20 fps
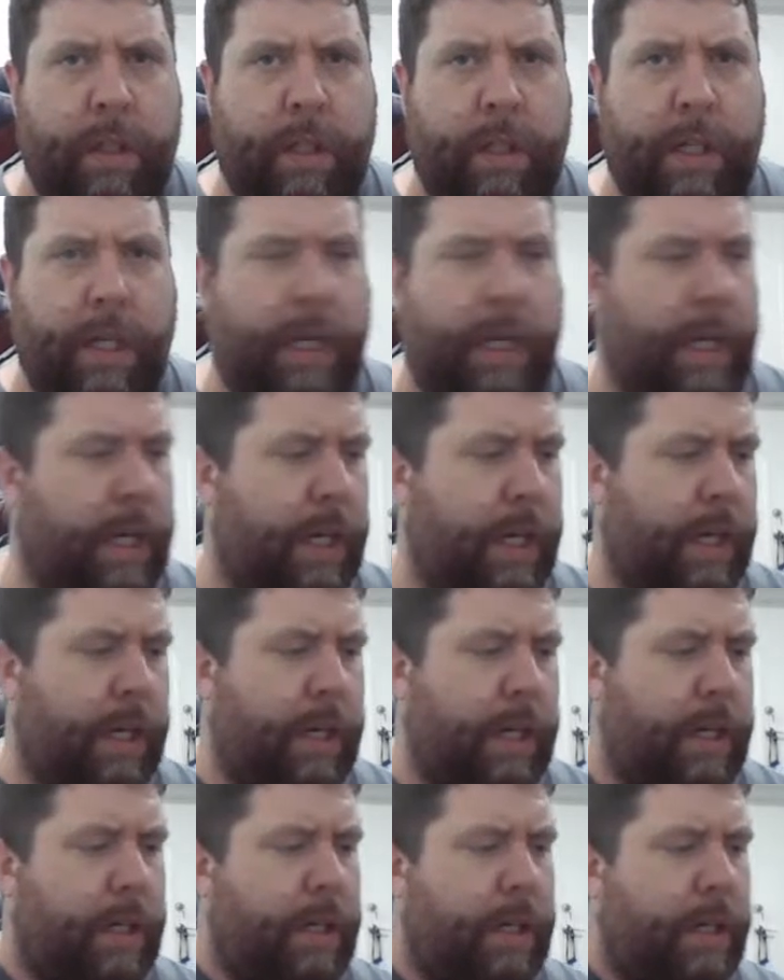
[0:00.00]

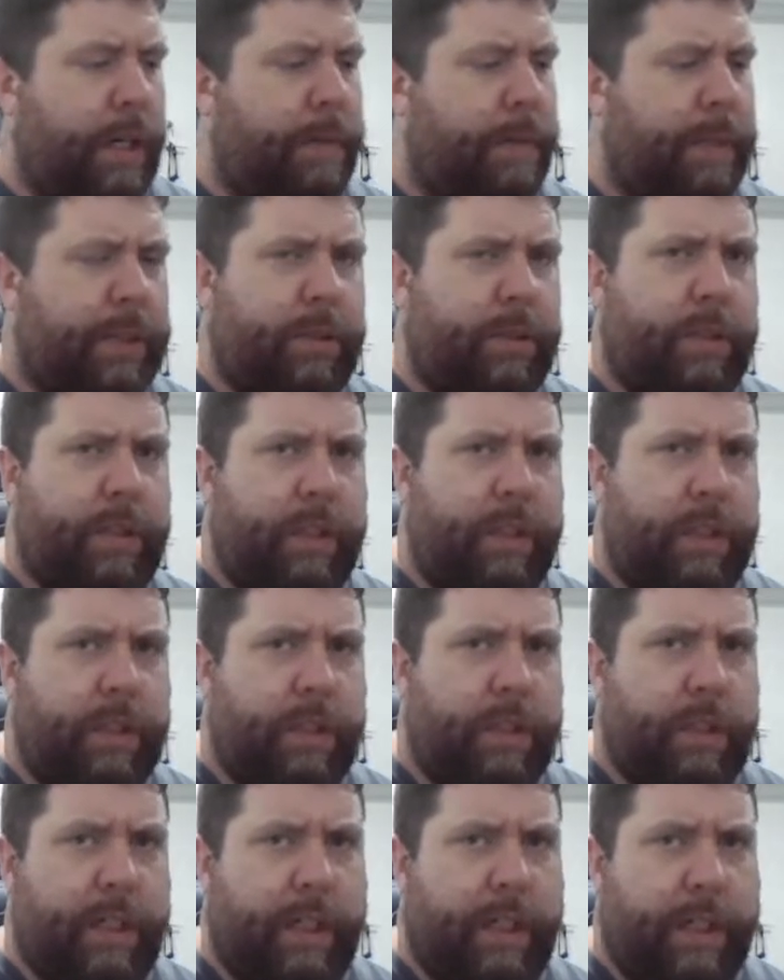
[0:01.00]
how much was it?
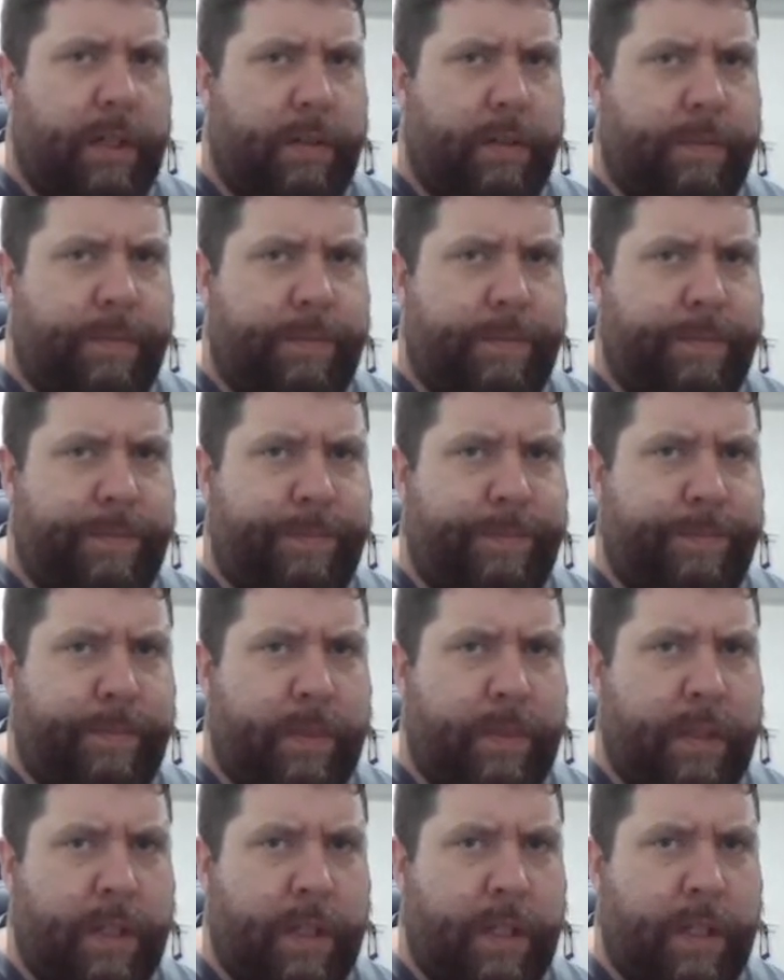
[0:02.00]
Like
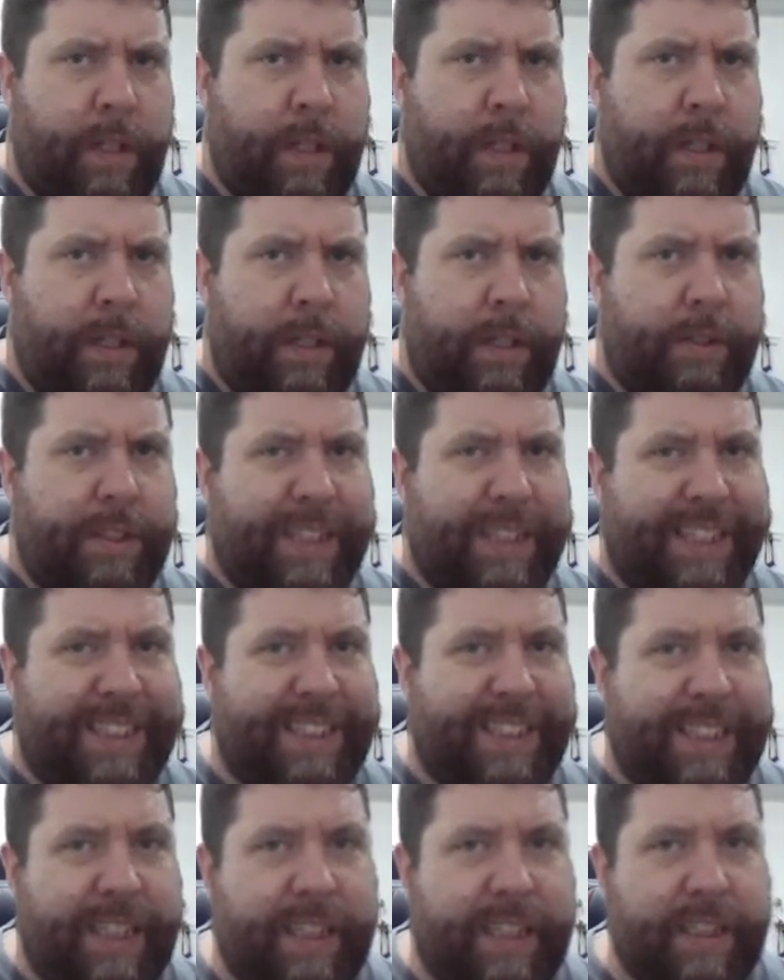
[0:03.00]
it was like
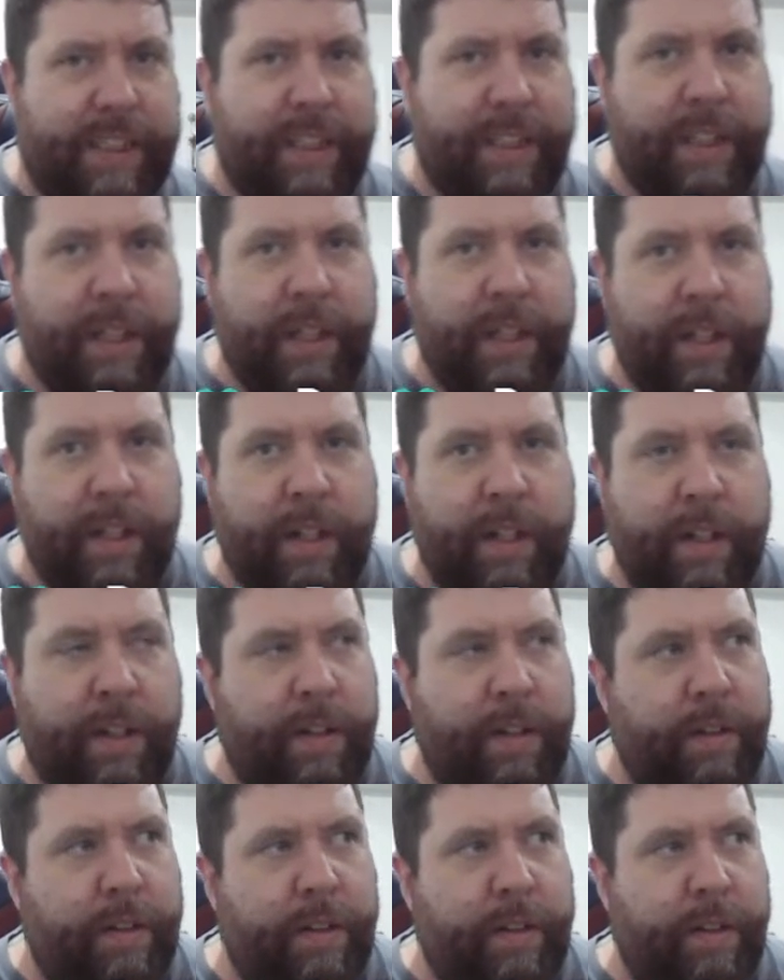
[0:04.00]

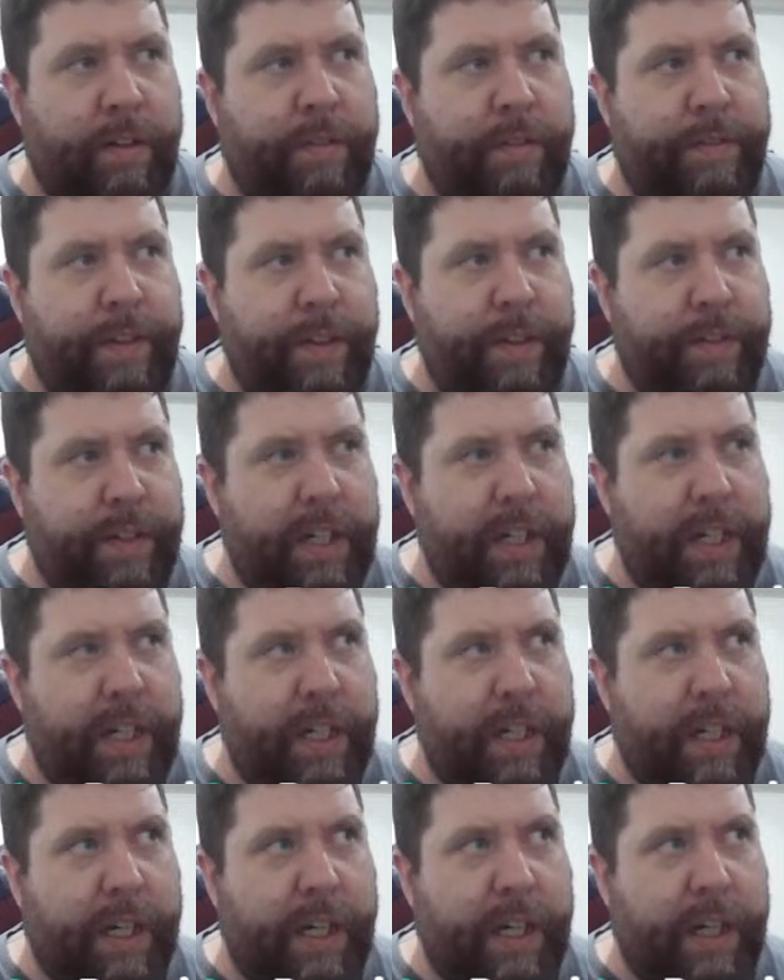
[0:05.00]

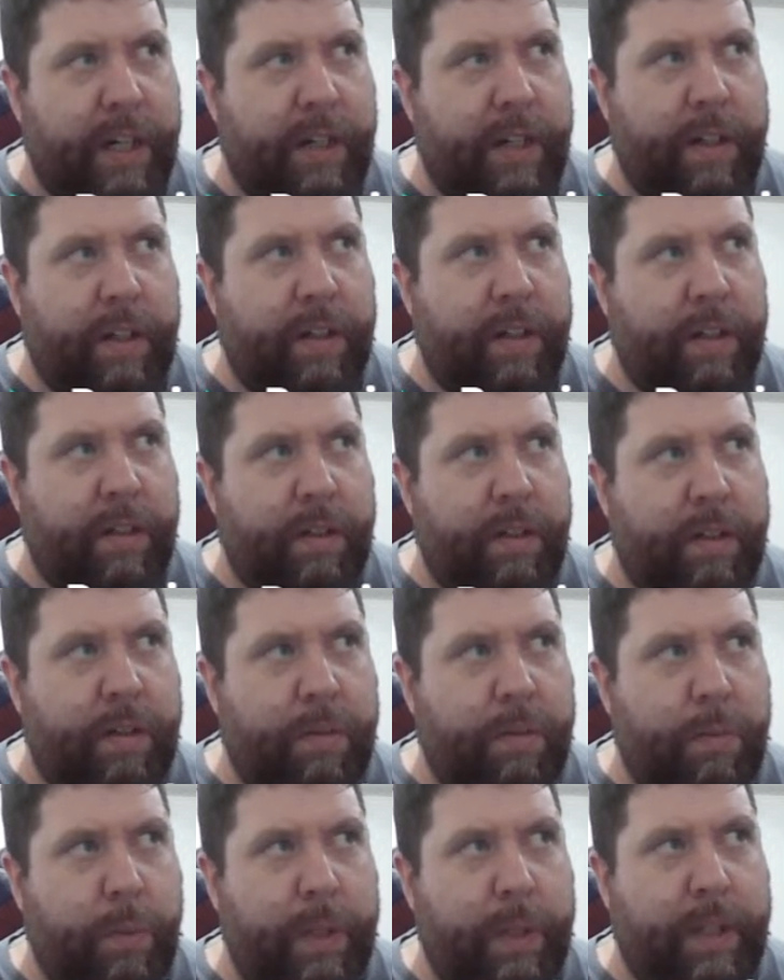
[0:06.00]
$650, and
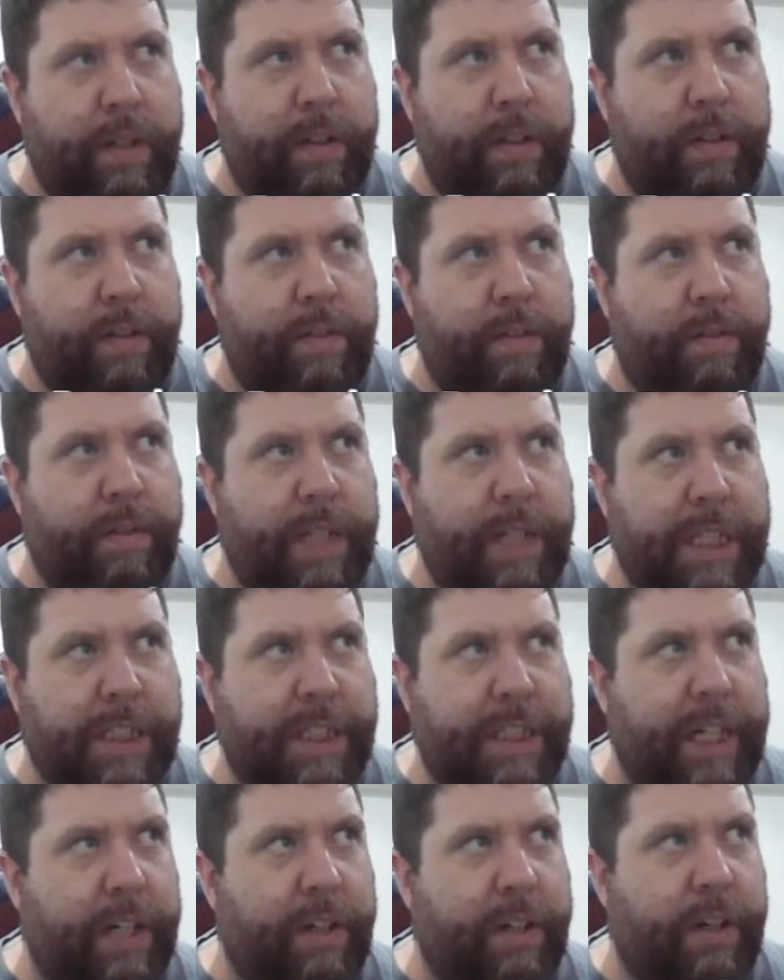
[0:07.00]
with
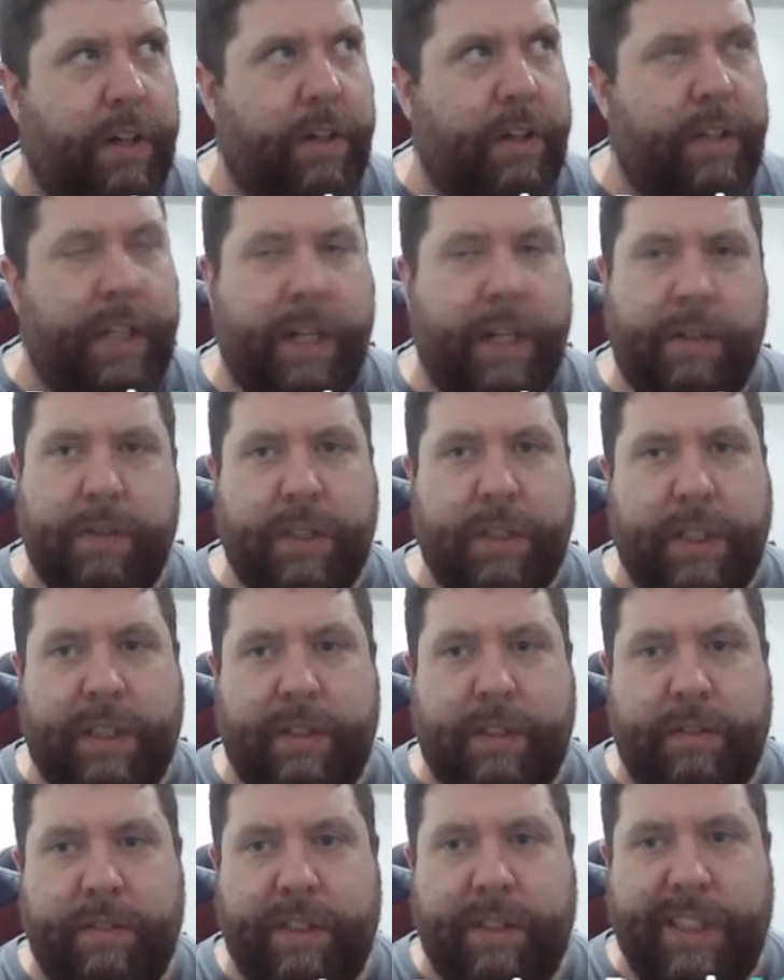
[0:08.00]
discount code and that was like
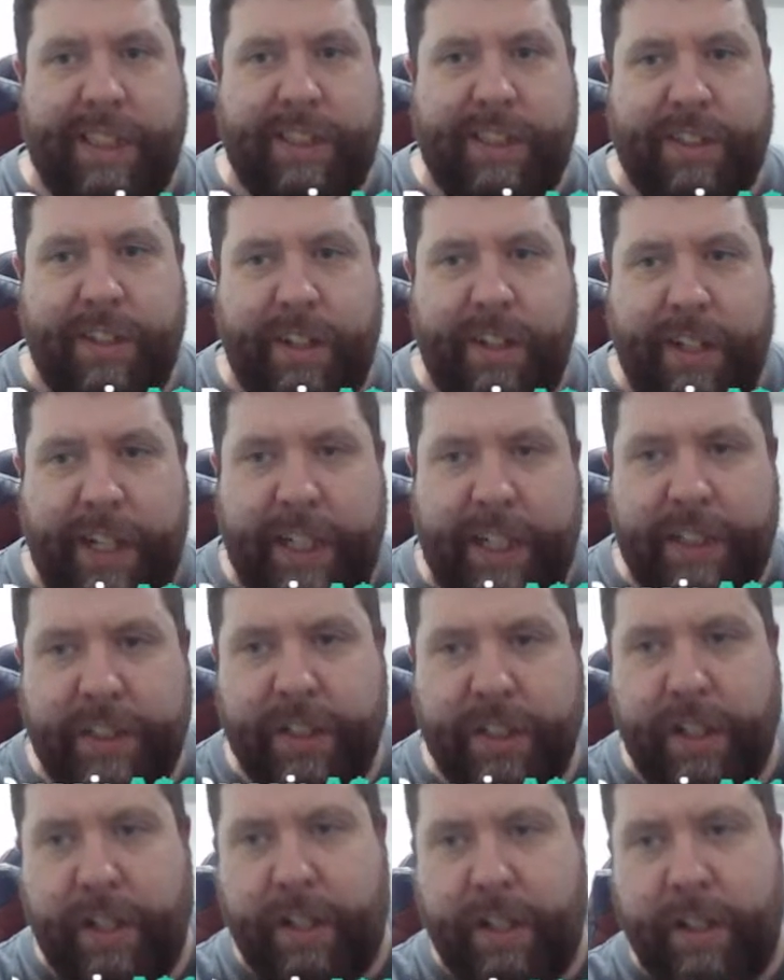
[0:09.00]
$630.
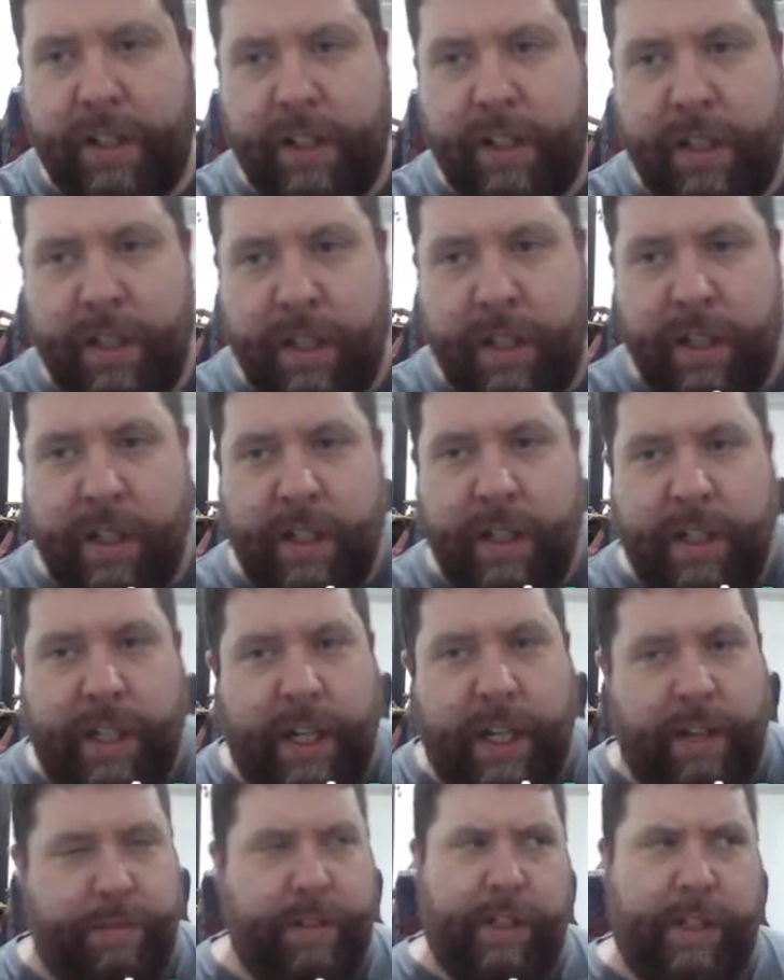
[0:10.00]
So
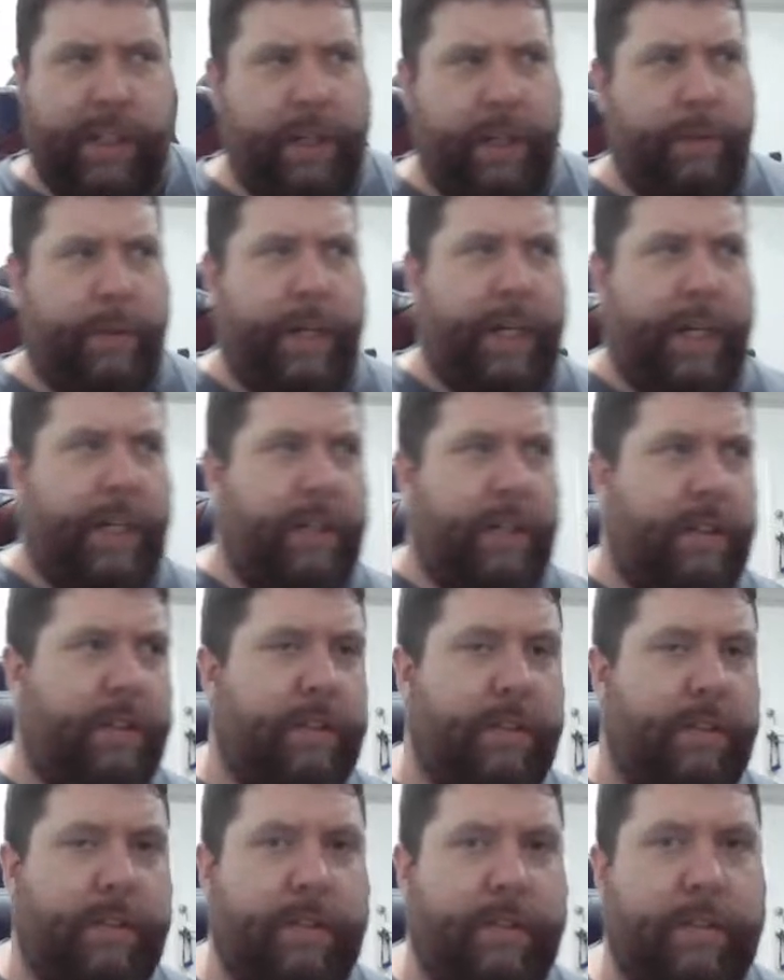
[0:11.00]
yeah, fuck yeah, winning,
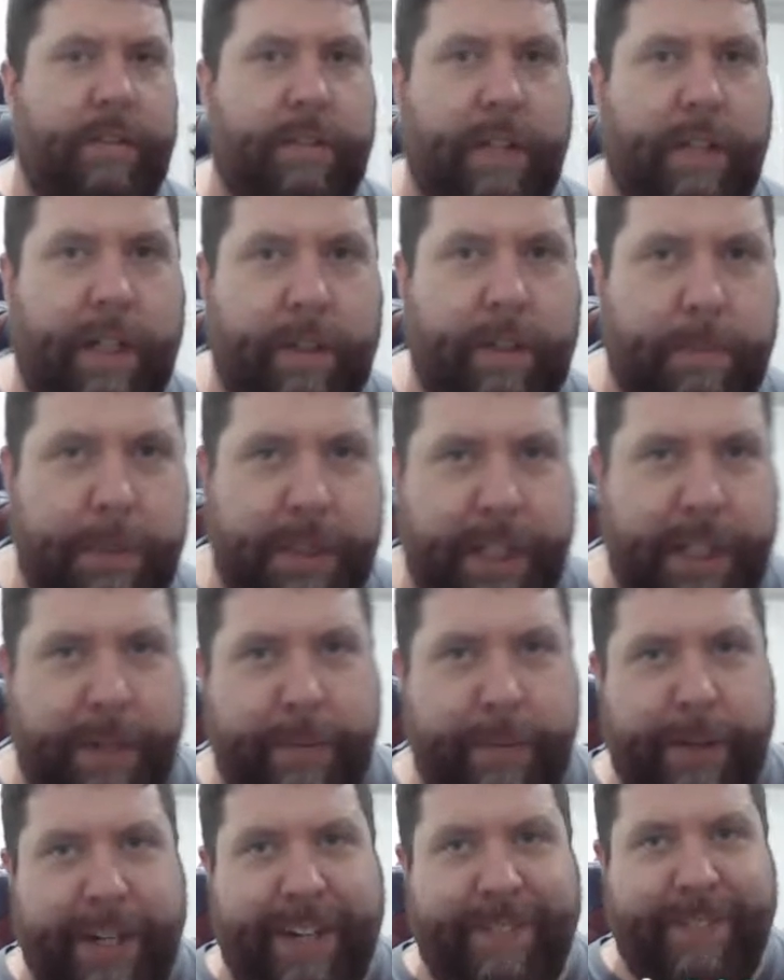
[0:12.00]
100%
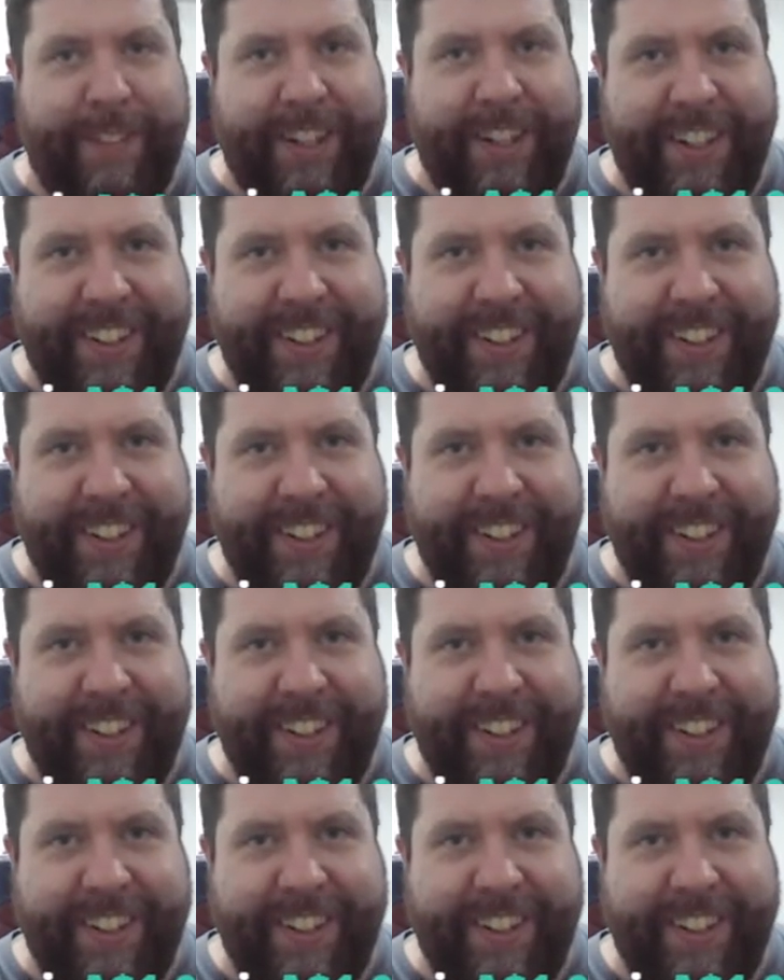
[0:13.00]
winning, bro.